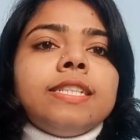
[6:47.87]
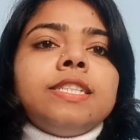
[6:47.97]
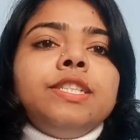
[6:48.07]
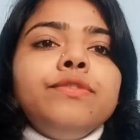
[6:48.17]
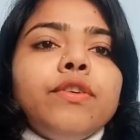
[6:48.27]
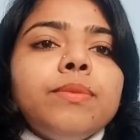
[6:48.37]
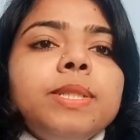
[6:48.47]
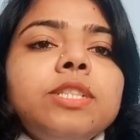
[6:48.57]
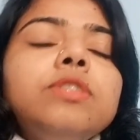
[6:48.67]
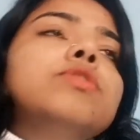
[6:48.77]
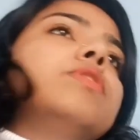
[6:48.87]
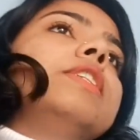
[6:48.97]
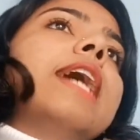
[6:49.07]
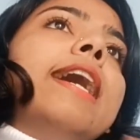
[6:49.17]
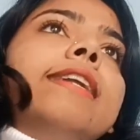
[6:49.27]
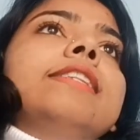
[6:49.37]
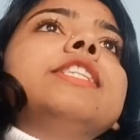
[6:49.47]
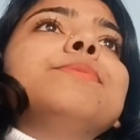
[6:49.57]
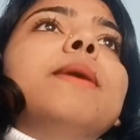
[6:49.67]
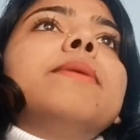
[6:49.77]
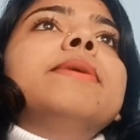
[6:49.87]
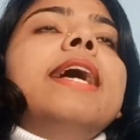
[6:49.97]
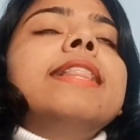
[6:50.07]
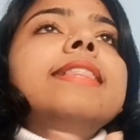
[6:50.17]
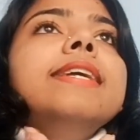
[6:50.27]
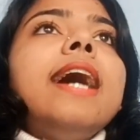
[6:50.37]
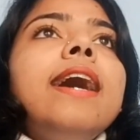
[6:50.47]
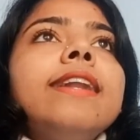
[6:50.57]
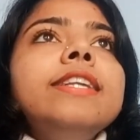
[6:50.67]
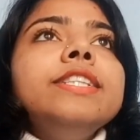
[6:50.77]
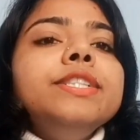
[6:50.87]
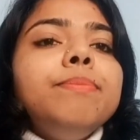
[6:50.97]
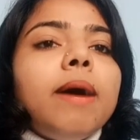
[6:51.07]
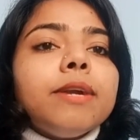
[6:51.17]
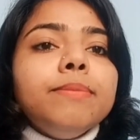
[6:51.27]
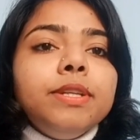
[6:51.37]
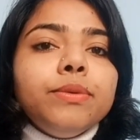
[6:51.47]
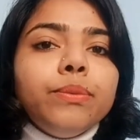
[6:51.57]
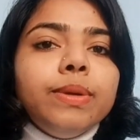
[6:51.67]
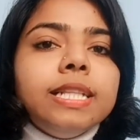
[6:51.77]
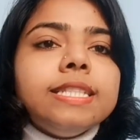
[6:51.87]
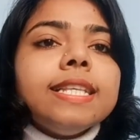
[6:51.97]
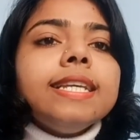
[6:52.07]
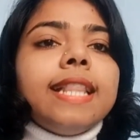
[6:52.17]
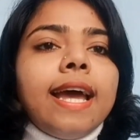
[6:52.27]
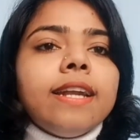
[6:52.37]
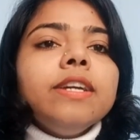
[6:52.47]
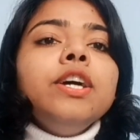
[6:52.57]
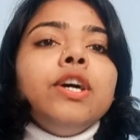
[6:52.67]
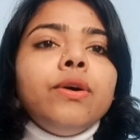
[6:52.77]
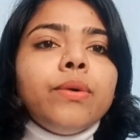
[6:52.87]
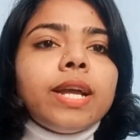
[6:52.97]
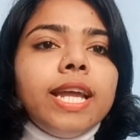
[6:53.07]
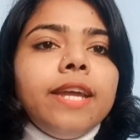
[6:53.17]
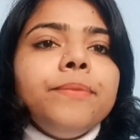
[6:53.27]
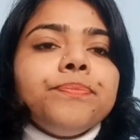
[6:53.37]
information to the R&D department, and then R&D department will say that okay,